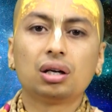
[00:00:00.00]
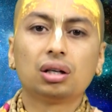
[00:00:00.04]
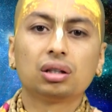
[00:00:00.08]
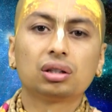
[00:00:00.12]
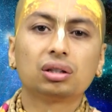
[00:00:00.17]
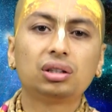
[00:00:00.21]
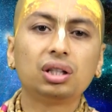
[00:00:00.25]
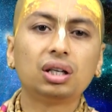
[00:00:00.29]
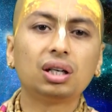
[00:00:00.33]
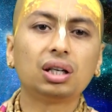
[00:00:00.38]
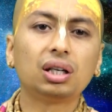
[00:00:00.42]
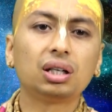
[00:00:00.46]

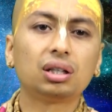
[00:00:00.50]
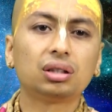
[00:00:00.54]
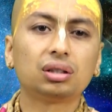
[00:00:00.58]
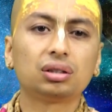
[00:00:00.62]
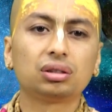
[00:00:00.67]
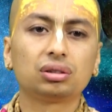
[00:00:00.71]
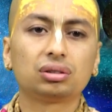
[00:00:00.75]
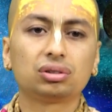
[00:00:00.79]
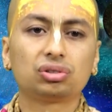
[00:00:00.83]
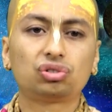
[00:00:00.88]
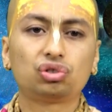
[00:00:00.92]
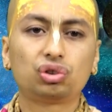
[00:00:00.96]
The
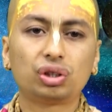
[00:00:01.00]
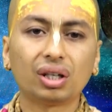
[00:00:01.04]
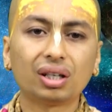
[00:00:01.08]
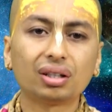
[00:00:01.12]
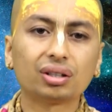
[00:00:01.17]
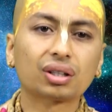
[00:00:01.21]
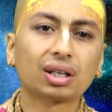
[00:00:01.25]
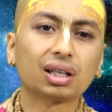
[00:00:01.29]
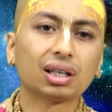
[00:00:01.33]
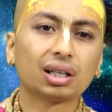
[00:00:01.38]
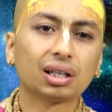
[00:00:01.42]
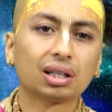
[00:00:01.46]

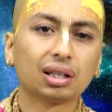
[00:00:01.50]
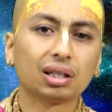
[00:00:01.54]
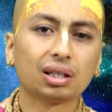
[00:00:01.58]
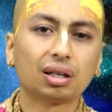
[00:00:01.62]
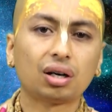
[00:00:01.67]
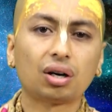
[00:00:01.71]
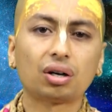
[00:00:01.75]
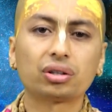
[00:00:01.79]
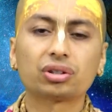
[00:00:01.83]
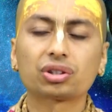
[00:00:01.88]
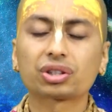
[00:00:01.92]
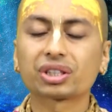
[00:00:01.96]
general
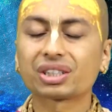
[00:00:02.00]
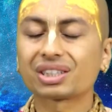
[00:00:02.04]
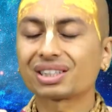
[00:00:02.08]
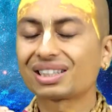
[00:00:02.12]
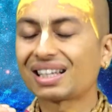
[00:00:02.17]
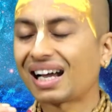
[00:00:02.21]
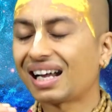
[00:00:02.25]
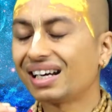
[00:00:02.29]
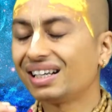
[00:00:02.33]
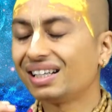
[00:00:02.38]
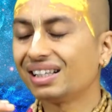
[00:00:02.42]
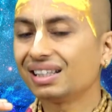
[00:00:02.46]

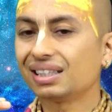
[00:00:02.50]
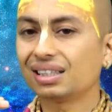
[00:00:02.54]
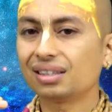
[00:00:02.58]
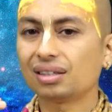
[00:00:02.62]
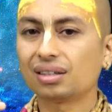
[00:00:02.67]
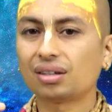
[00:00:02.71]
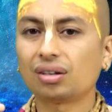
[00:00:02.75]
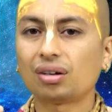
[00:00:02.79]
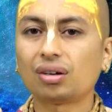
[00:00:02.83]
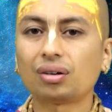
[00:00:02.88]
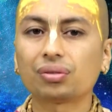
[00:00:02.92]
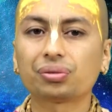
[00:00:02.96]
understanding
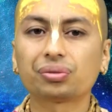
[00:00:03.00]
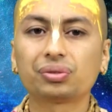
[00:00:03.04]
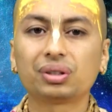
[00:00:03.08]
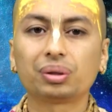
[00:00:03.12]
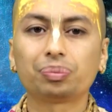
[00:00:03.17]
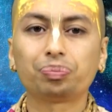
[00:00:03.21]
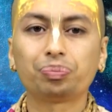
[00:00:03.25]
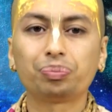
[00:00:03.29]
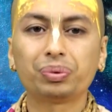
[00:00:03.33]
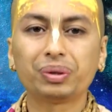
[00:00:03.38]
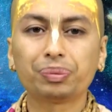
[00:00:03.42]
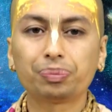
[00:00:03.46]
of the
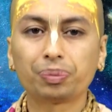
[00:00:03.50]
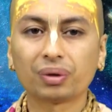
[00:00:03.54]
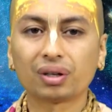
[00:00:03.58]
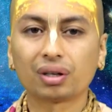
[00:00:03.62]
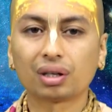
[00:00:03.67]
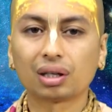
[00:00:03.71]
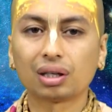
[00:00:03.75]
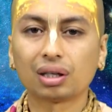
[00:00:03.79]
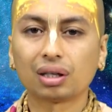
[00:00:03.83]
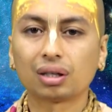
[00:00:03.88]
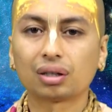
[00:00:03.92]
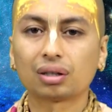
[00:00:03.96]

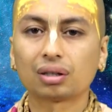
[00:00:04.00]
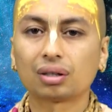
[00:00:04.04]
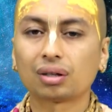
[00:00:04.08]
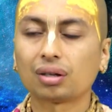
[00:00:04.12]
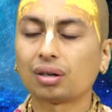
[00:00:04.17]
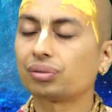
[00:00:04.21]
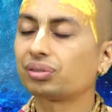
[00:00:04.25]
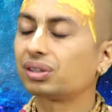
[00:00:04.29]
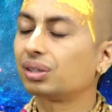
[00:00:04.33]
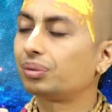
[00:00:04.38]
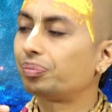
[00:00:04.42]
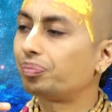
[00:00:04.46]
people,
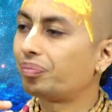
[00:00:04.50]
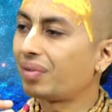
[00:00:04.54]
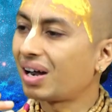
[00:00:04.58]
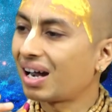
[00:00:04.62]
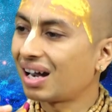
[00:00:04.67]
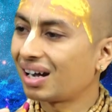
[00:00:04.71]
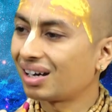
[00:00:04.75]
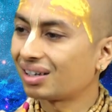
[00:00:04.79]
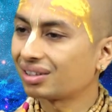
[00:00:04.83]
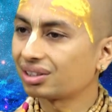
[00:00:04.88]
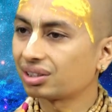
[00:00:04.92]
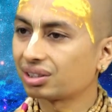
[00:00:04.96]
of the
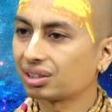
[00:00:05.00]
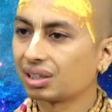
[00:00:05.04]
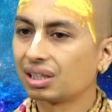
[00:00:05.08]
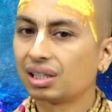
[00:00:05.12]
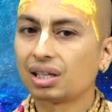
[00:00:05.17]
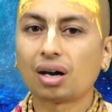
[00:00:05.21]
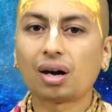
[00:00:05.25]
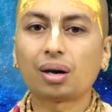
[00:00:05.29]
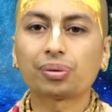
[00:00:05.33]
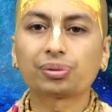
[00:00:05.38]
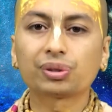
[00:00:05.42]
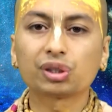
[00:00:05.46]
mass,
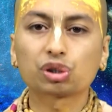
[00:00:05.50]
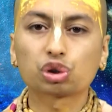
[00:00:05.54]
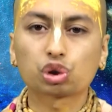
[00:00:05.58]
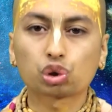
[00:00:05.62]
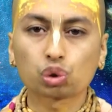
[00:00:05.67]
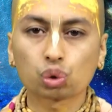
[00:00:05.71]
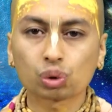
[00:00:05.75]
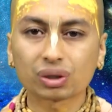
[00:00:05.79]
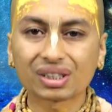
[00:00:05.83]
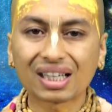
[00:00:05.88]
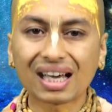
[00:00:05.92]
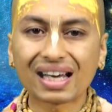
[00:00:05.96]
of the
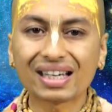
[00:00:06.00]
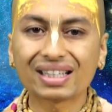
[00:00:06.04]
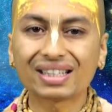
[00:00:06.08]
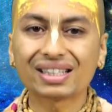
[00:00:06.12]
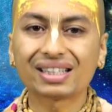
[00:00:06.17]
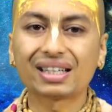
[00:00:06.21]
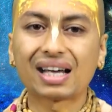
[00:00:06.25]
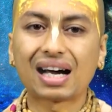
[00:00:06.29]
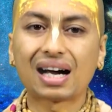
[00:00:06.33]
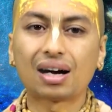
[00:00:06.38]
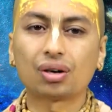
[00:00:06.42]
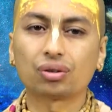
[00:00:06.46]
society
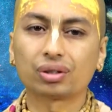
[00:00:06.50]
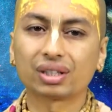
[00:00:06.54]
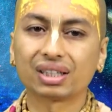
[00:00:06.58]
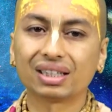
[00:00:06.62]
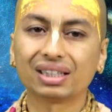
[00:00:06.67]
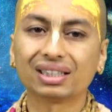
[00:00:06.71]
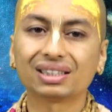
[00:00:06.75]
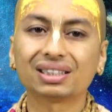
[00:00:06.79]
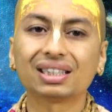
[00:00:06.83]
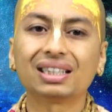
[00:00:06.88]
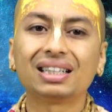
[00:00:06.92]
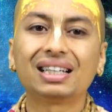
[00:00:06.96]

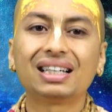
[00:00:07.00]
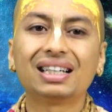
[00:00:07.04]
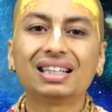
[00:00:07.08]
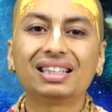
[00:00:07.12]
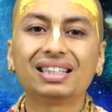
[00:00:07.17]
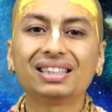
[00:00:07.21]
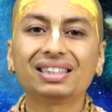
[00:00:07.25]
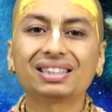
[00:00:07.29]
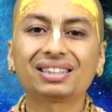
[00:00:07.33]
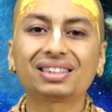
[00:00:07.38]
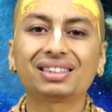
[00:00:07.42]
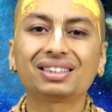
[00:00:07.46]
nowadays
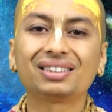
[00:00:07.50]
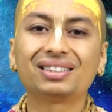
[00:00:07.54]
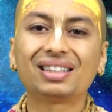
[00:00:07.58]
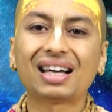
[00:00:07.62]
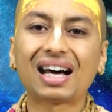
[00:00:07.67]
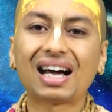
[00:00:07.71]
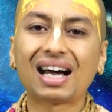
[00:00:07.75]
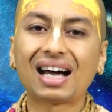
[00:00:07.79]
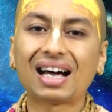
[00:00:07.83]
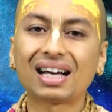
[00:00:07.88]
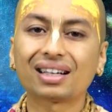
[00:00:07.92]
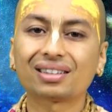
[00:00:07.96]
is
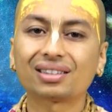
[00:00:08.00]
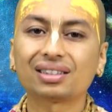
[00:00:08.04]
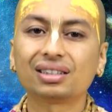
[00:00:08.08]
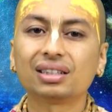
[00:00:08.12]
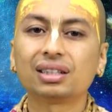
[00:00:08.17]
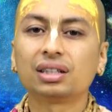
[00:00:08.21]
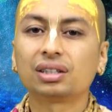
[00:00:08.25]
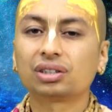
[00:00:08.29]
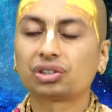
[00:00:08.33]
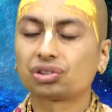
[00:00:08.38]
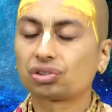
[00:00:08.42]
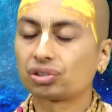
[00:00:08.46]
that
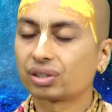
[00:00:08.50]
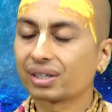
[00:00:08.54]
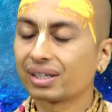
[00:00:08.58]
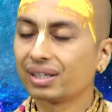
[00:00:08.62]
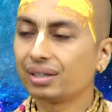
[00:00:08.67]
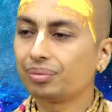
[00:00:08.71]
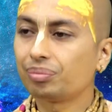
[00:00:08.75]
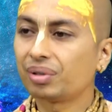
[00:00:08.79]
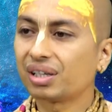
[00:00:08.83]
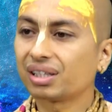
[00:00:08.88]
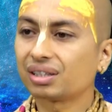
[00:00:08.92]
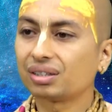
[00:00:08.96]

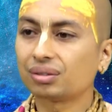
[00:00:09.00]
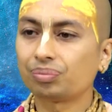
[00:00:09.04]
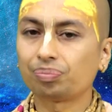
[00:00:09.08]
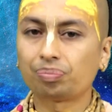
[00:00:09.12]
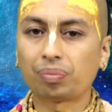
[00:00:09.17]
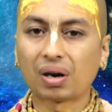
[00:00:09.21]
Srimad